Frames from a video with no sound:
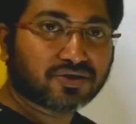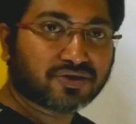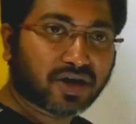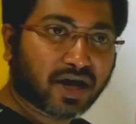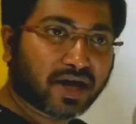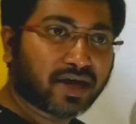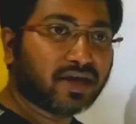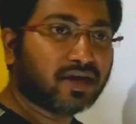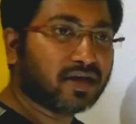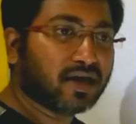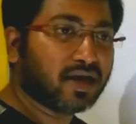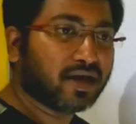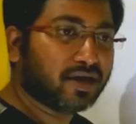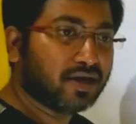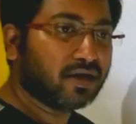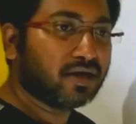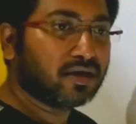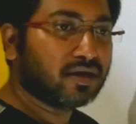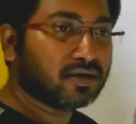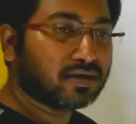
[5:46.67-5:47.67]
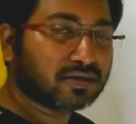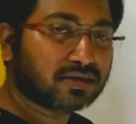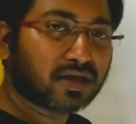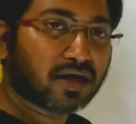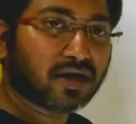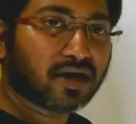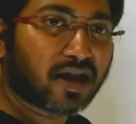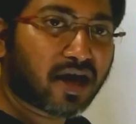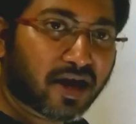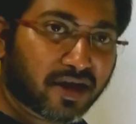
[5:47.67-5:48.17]
Strike line is the
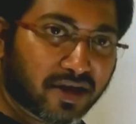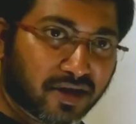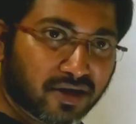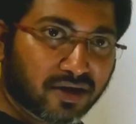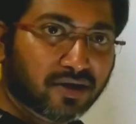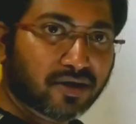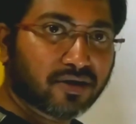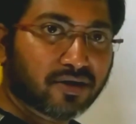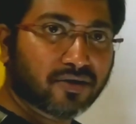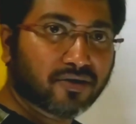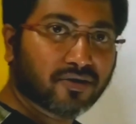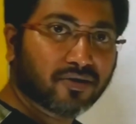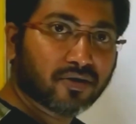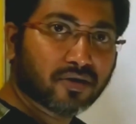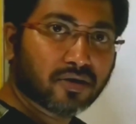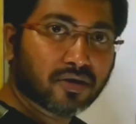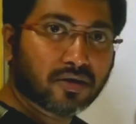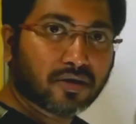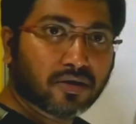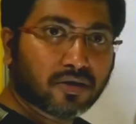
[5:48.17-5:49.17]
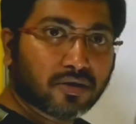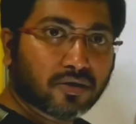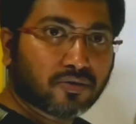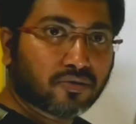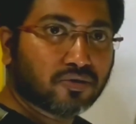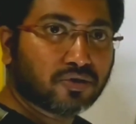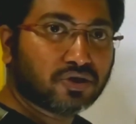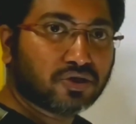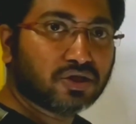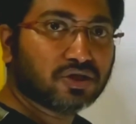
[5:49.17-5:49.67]
line
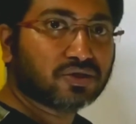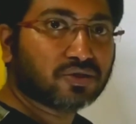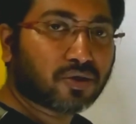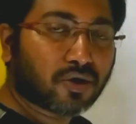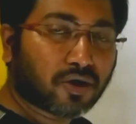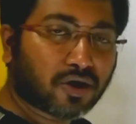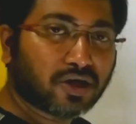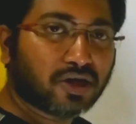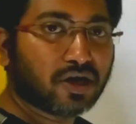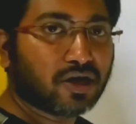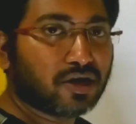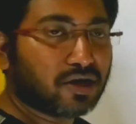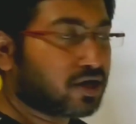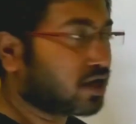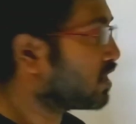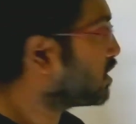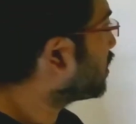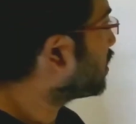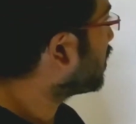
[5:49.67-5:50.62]
which is horizontal